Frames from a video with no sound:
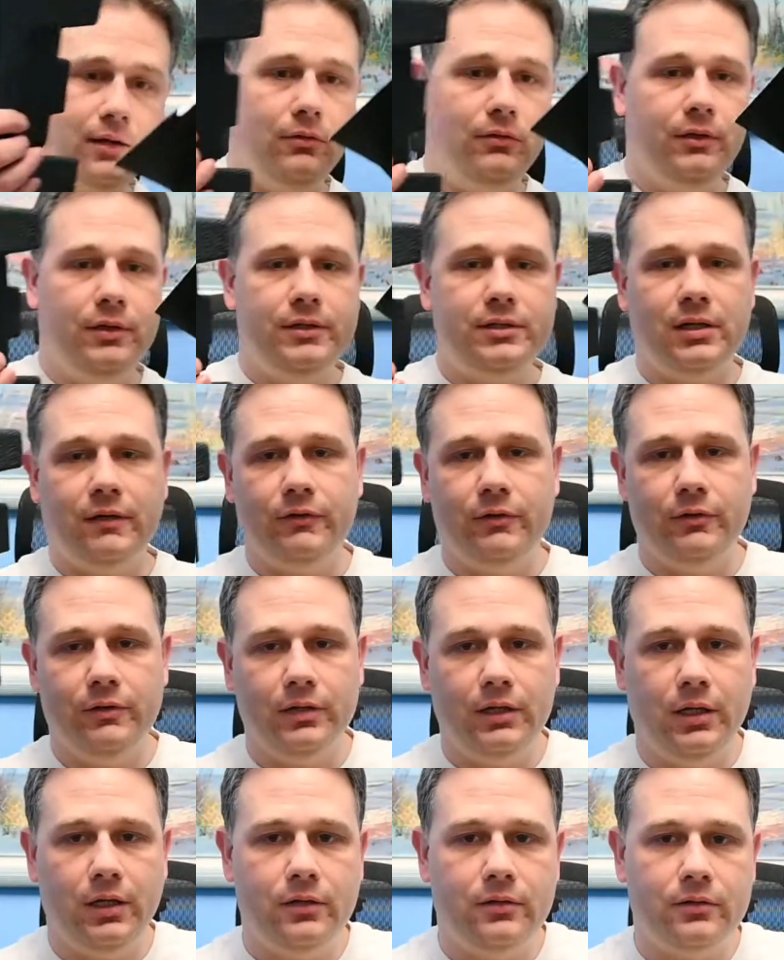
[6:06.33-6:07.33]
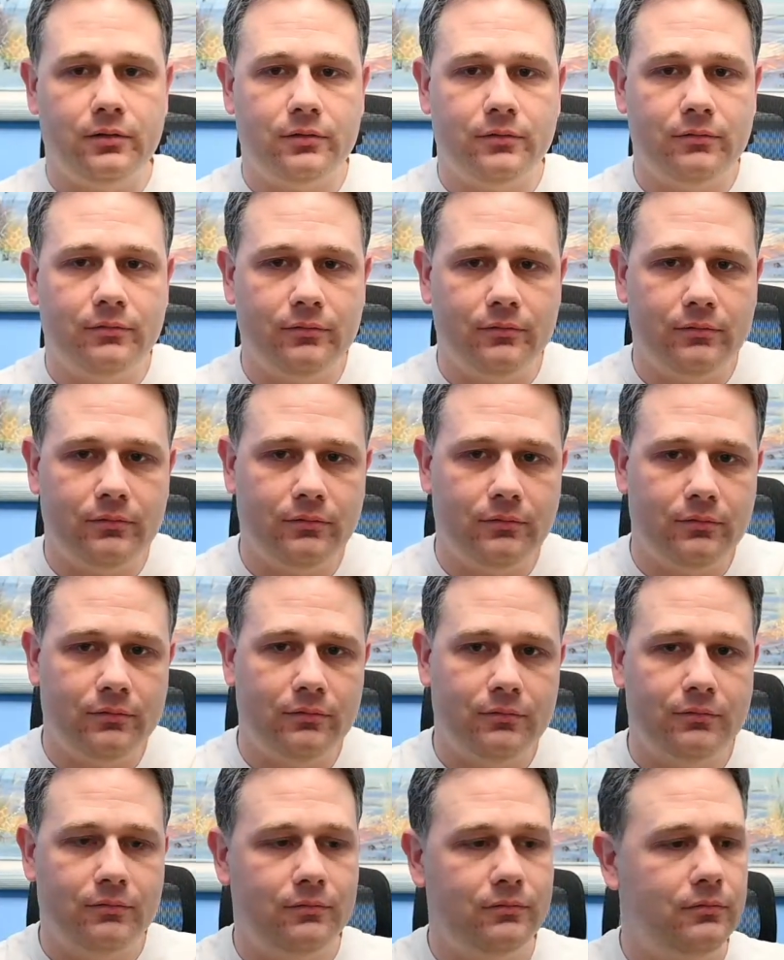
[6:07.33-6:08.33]
only stuff you can eat.
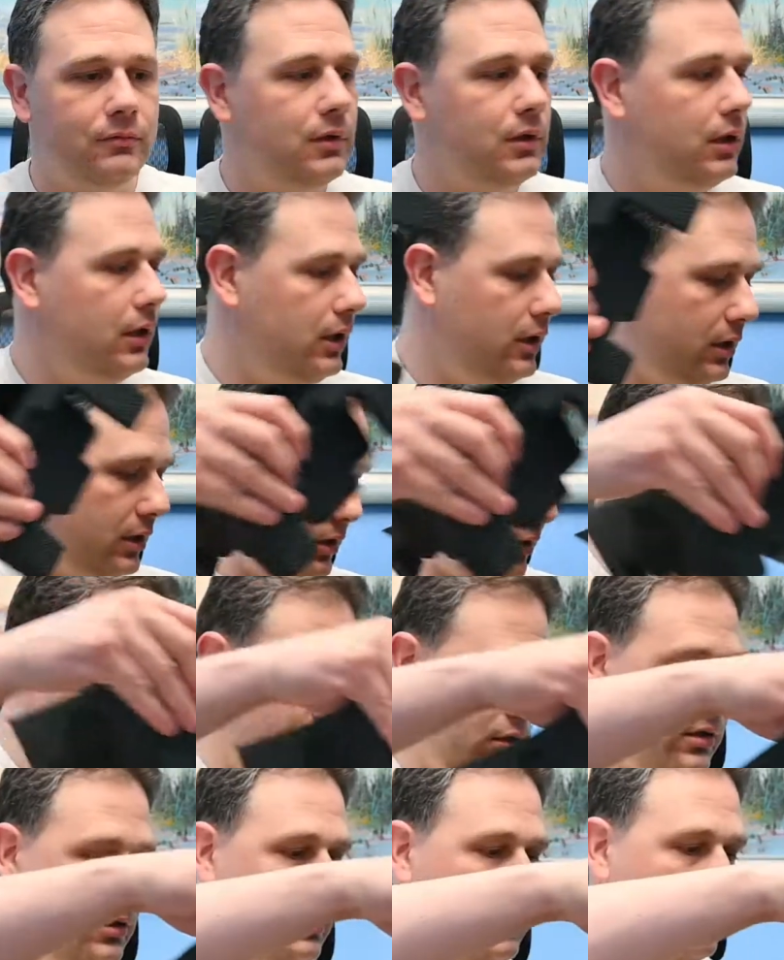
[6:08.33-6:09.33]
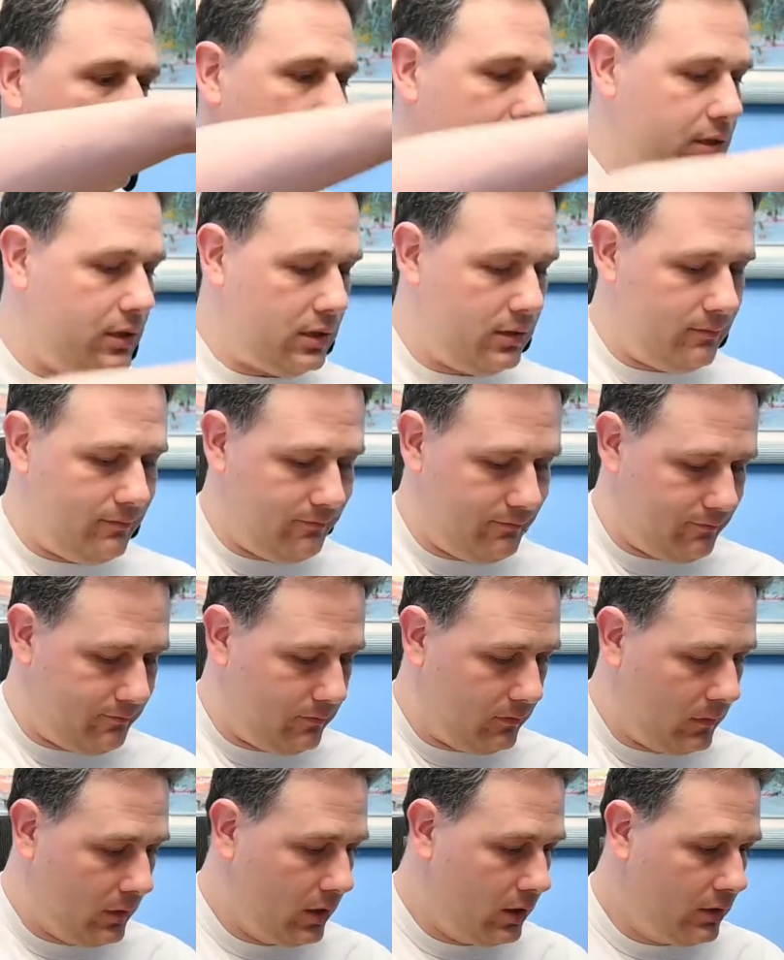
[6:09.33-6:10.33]
And that's it.
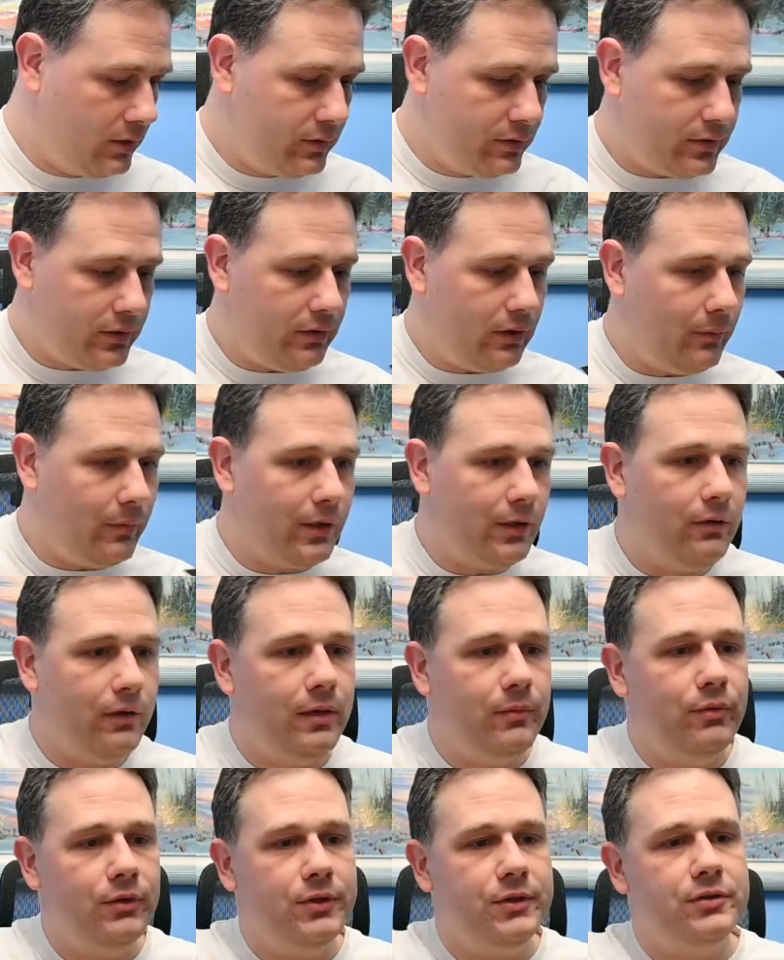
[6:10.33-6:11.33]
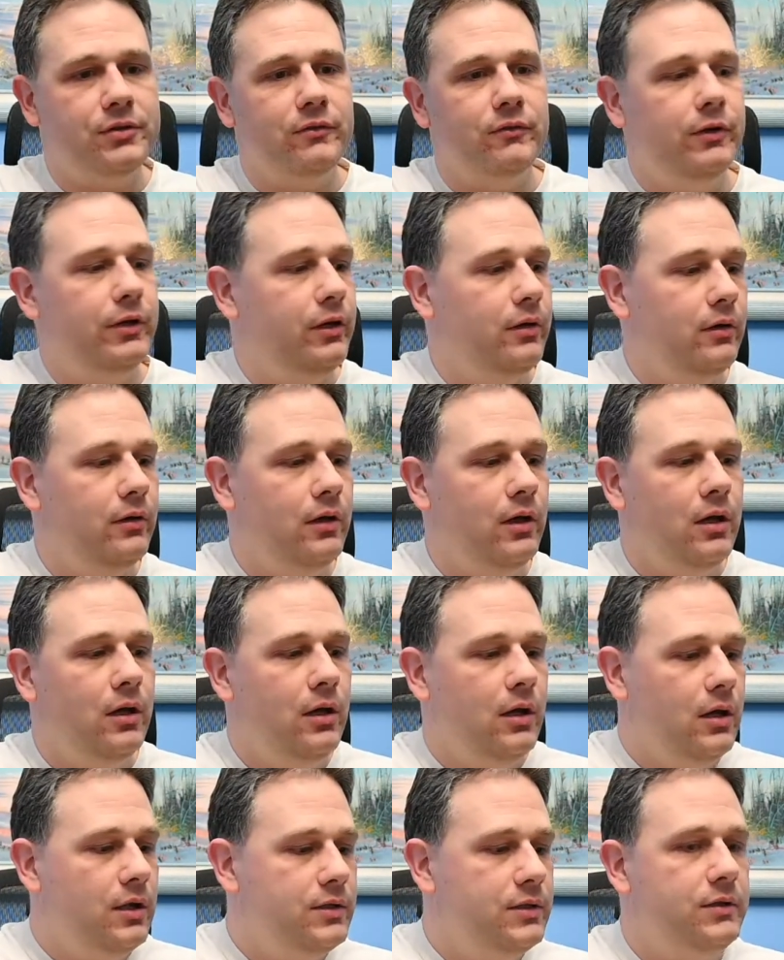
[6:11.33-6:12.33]
So I'm going to go ahead and put this over here.
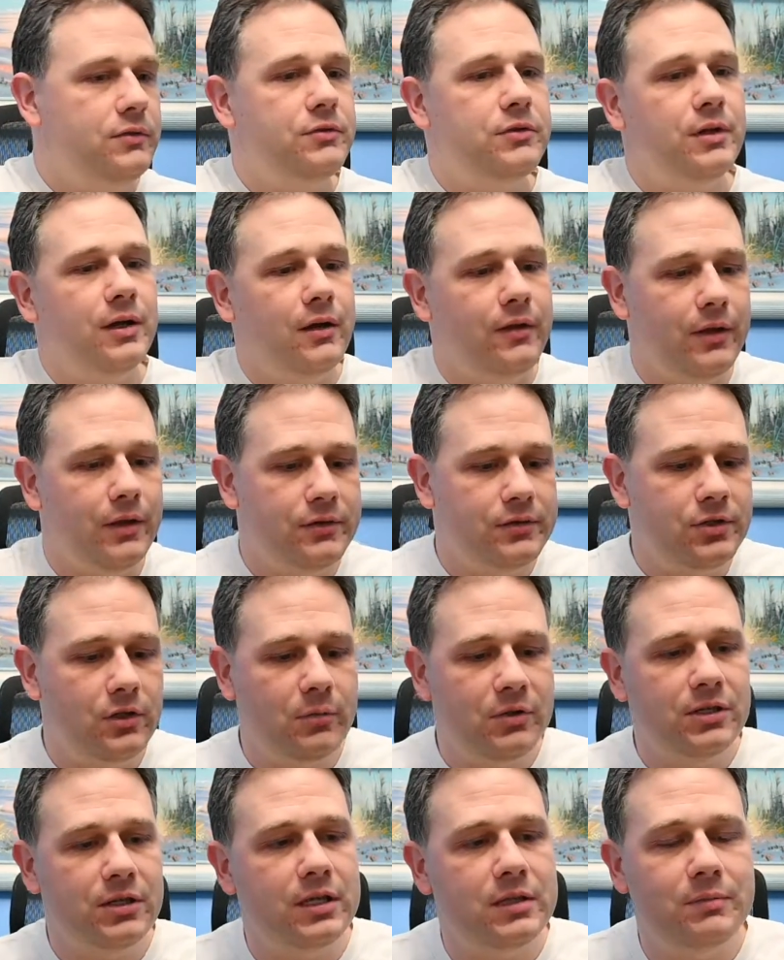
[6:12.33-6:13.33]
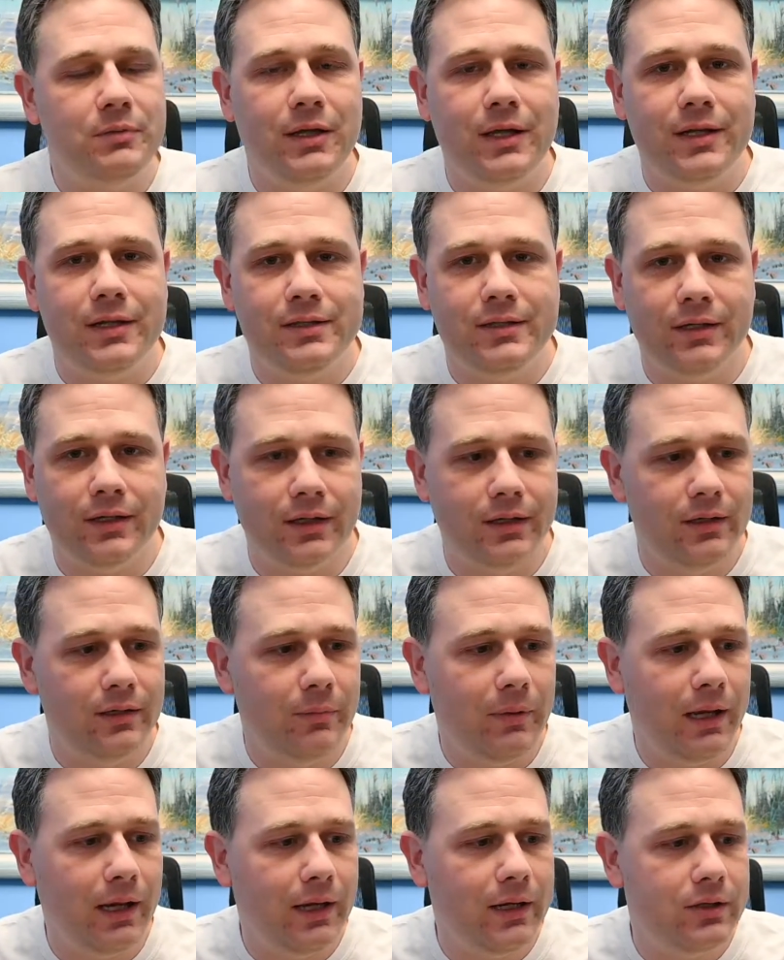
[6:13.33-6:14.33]
It's interesting how they use so much less plastic in the
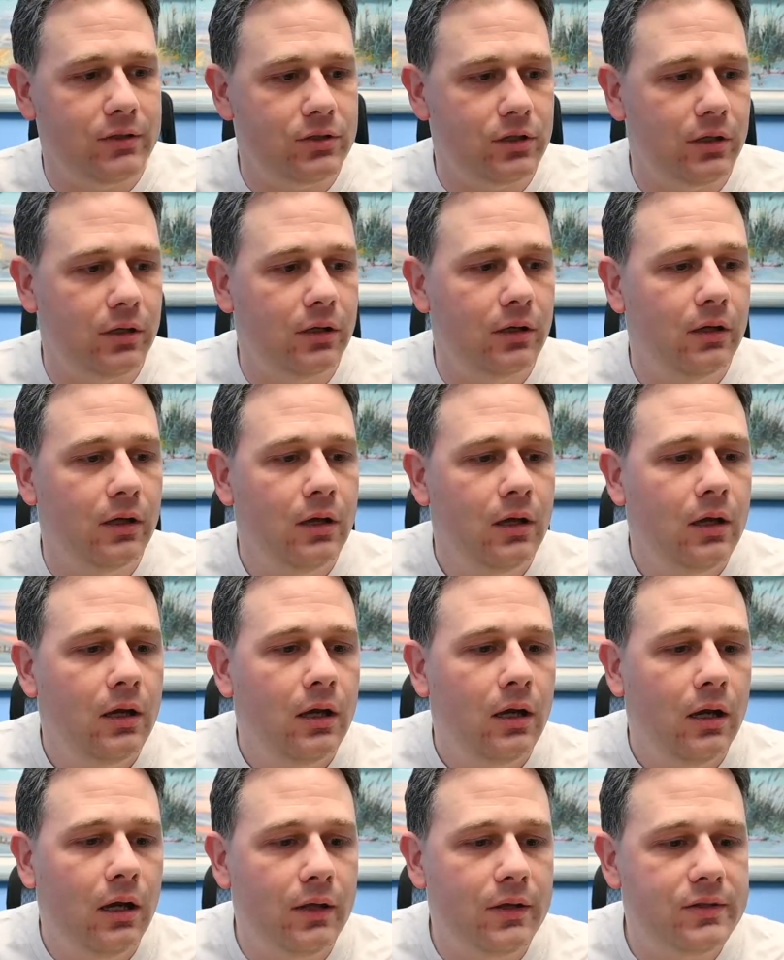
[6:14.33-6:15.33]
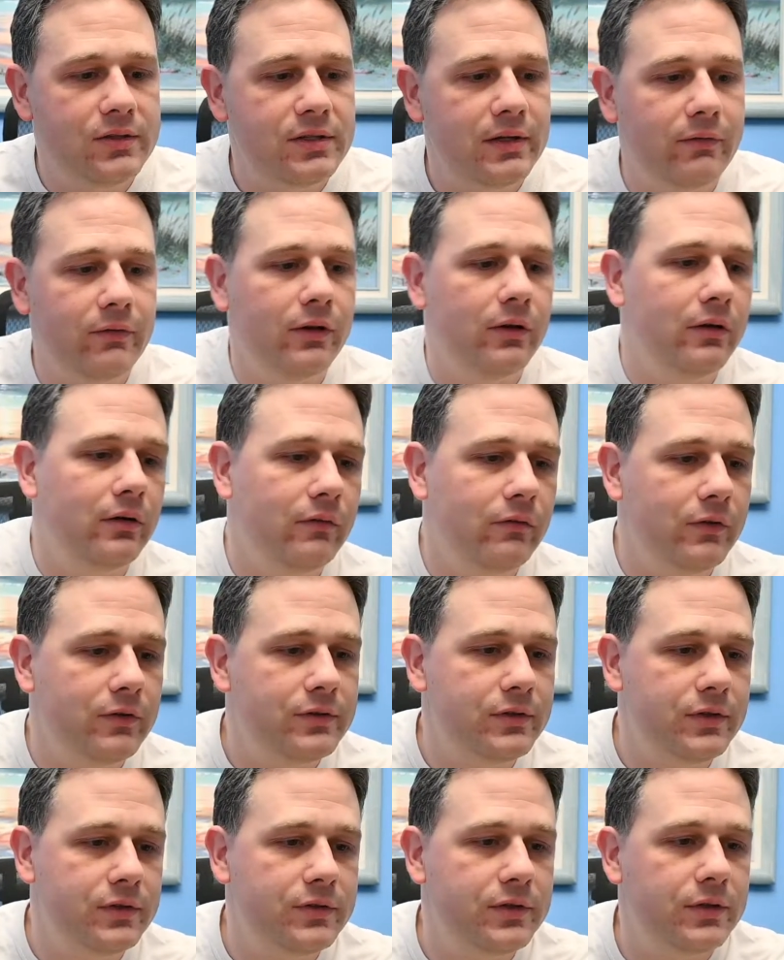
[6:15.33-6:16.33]
packaging on the 700 versus
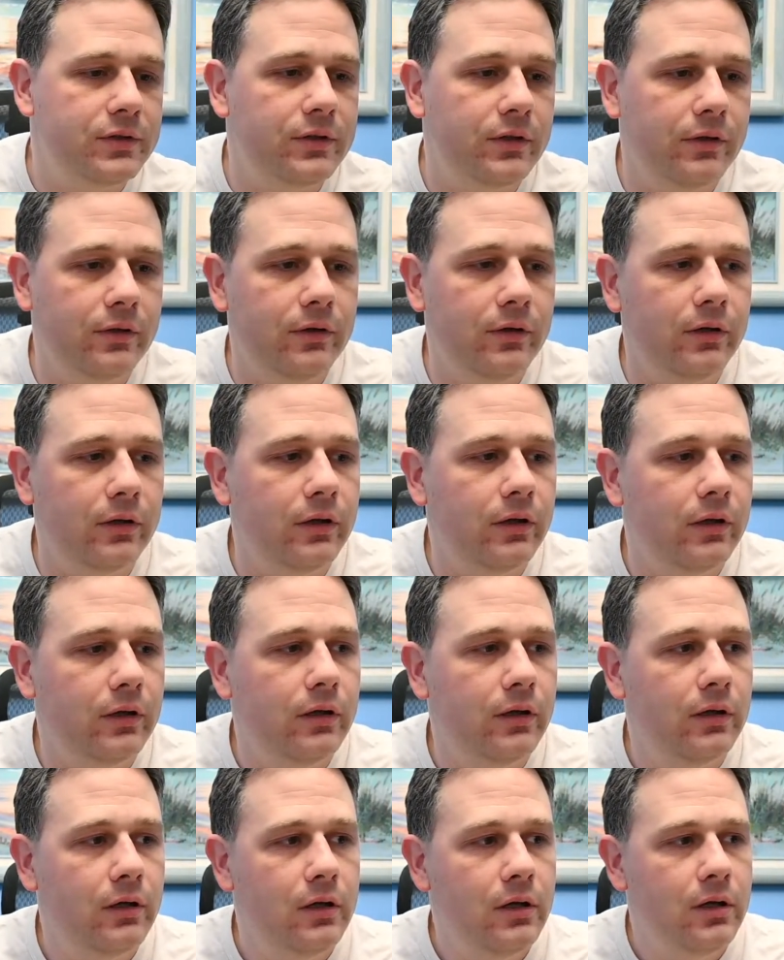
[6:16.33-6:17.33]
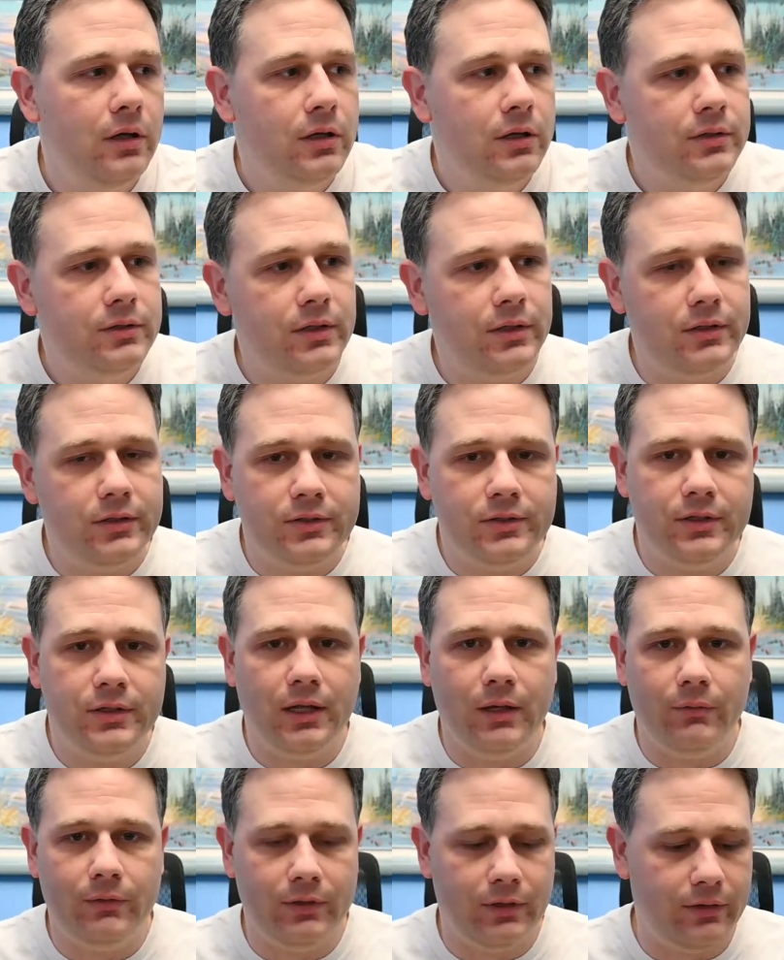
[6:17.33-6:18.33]
the 600, because I just did
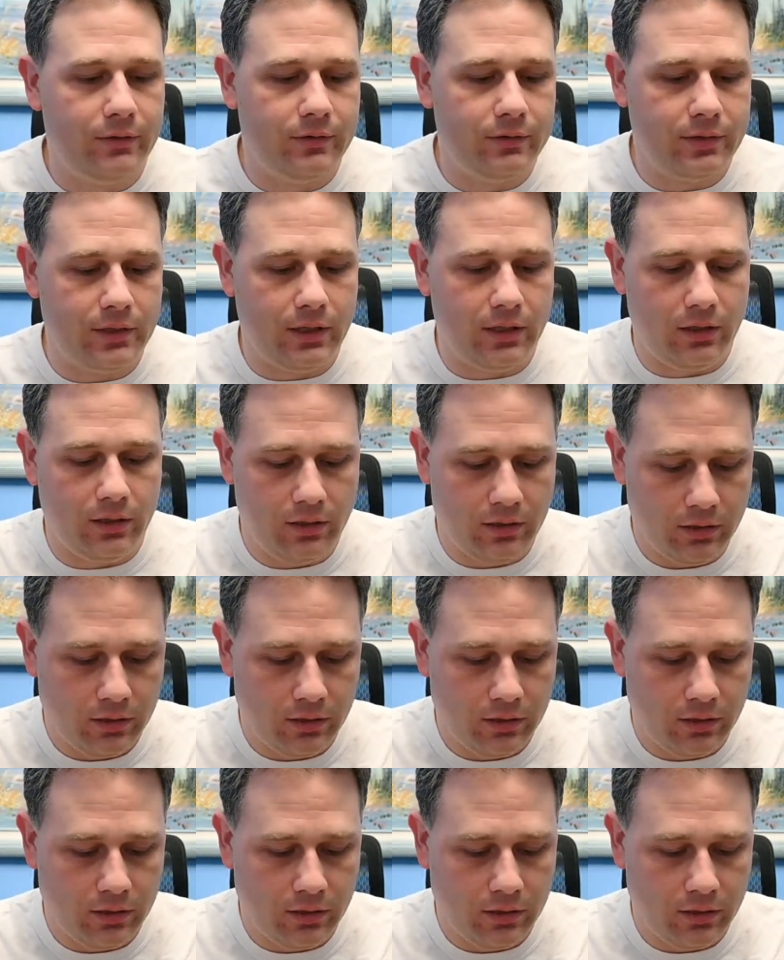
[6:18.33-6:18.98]
that one the other day.